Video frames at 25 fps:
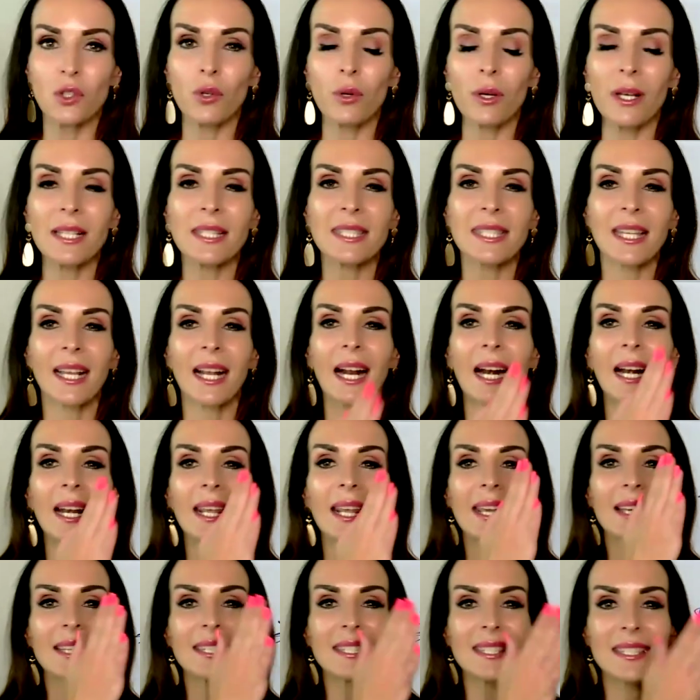to do. It's a
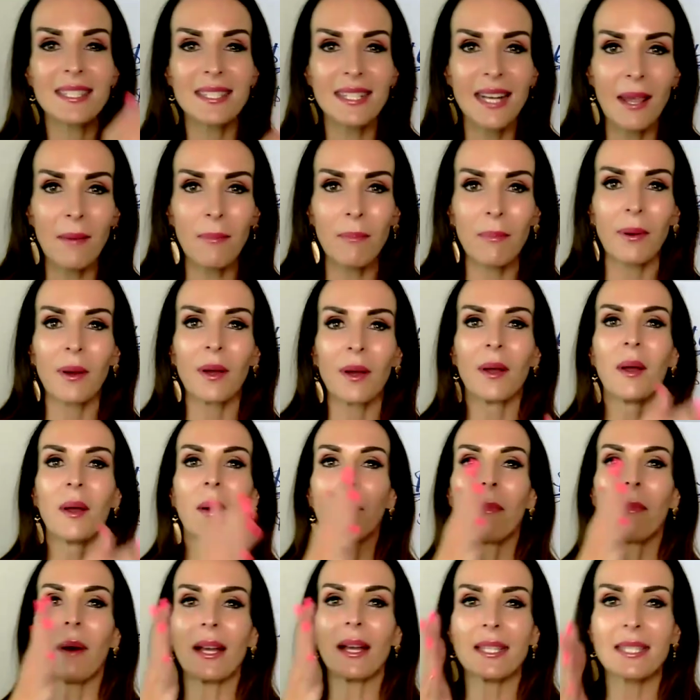clear step
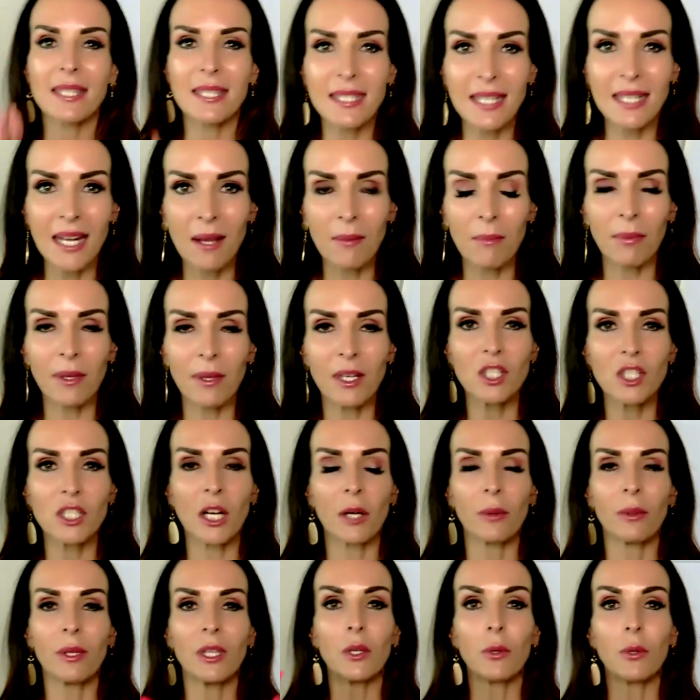by step in
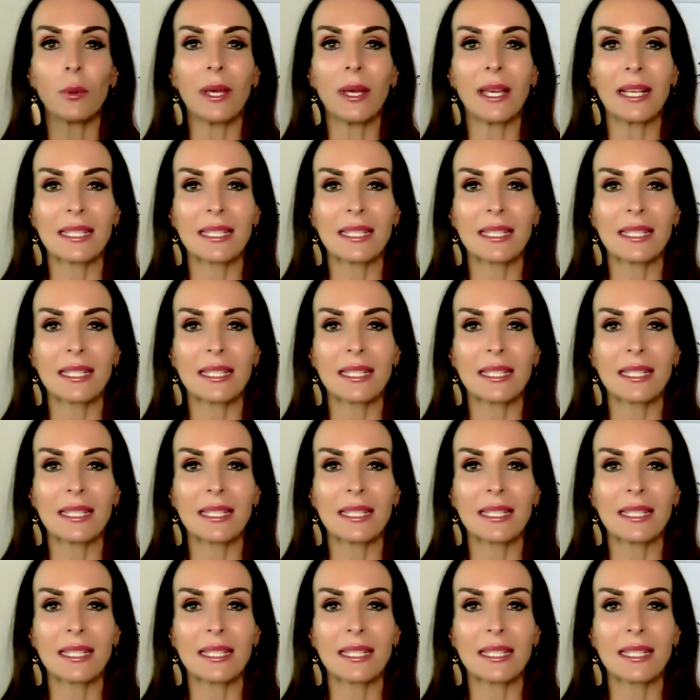showing you